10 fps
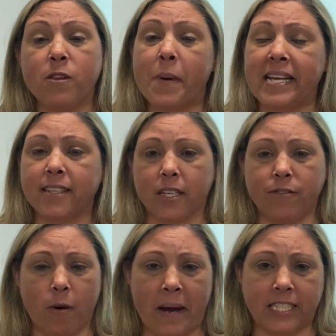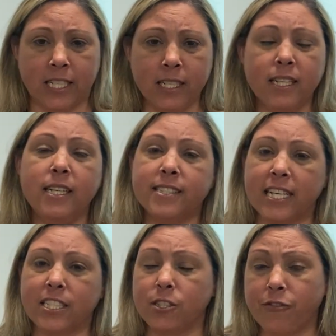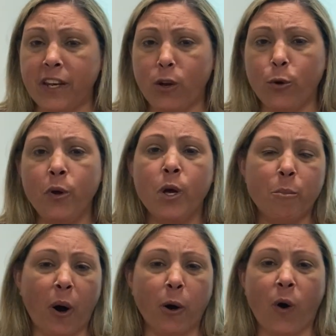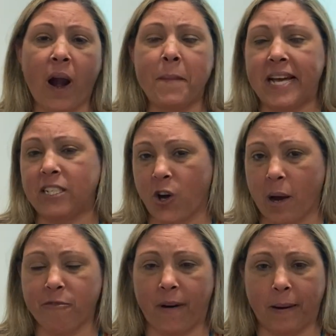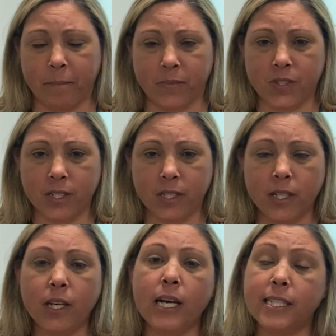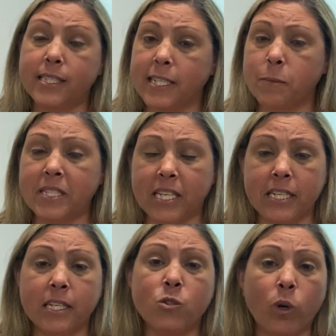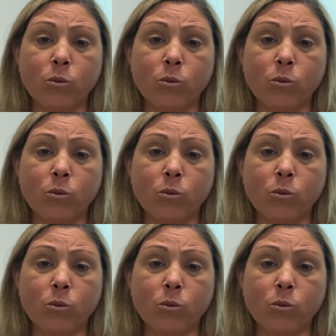the basic information such as venue, program and timeframes. Assessment centres will